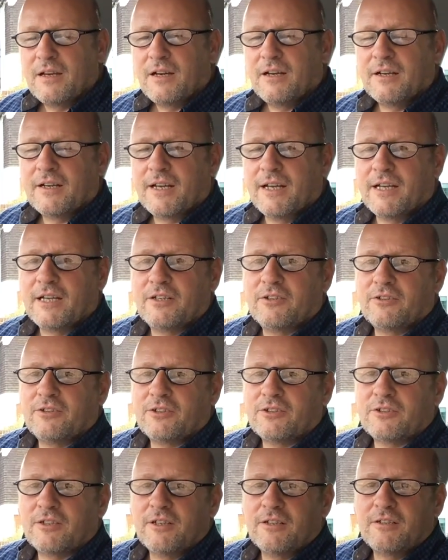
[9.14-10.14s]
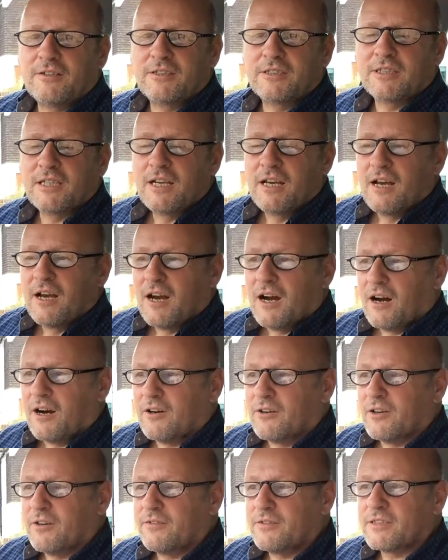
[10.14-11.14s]
Okay, crossroads
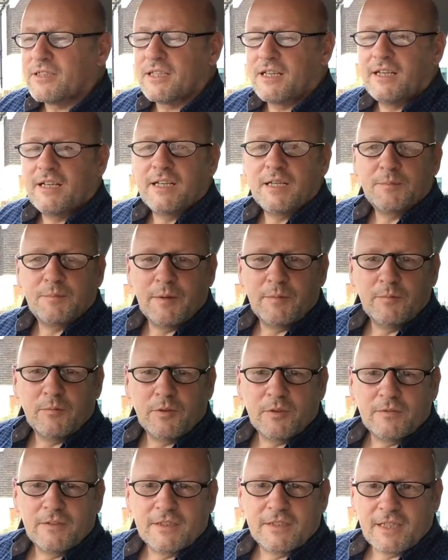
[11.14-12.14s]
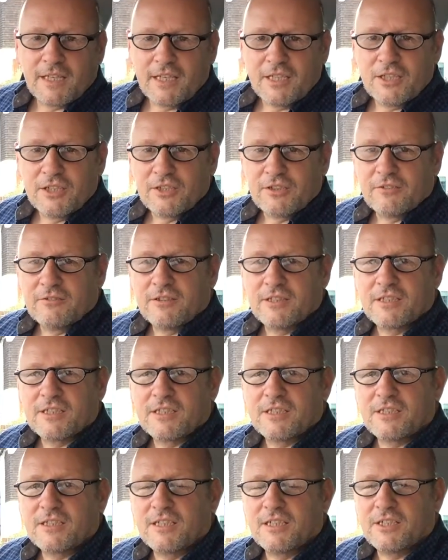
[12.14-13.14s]
are obviously a little bit more of a dangerous
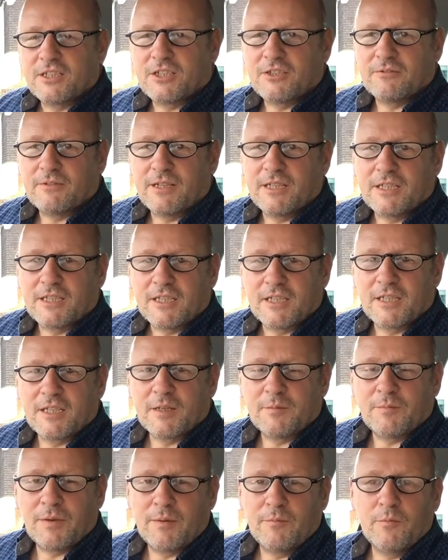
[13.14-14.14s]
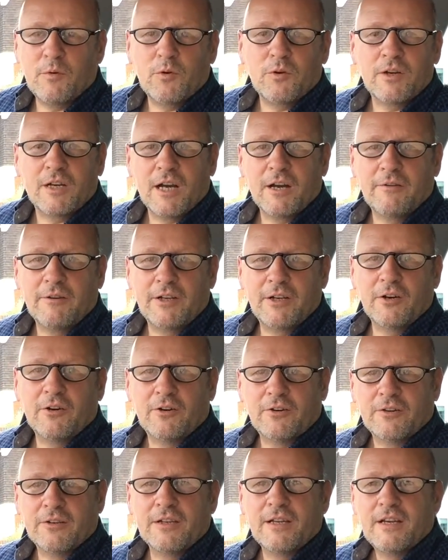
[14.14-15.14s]
situation and a bit more going
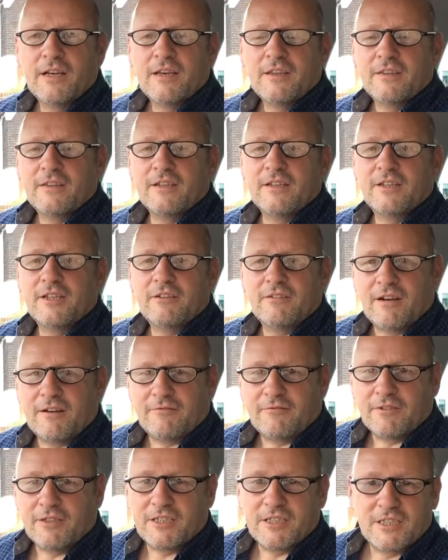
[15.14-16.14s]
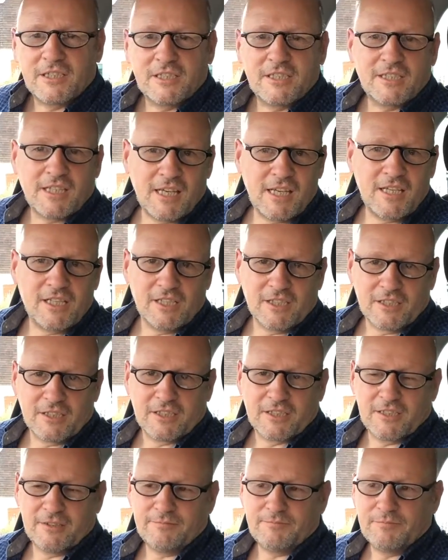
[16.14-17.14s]
on than your average
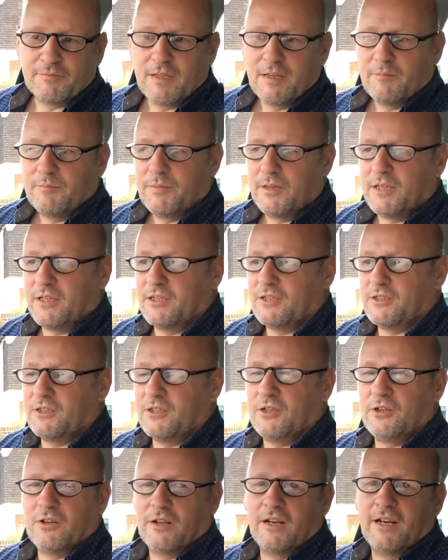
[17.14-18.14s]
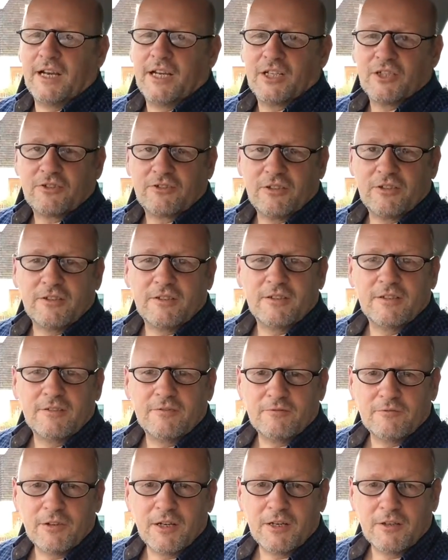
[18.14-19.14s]
T-junction because you've got an extra
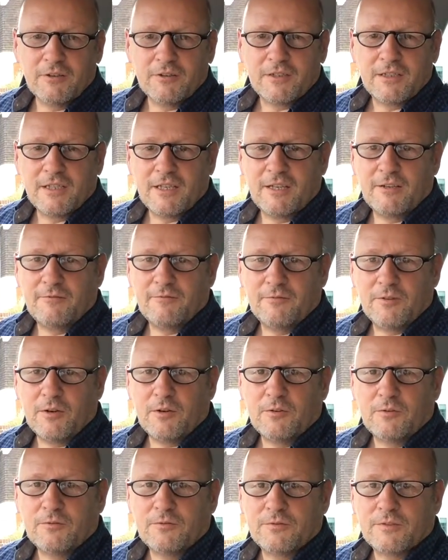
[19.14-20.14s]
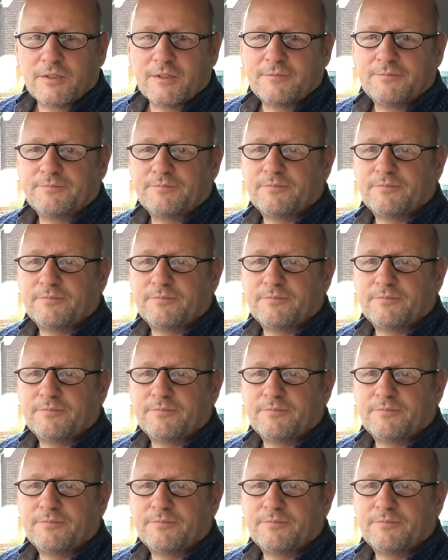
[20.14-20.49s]
road involved.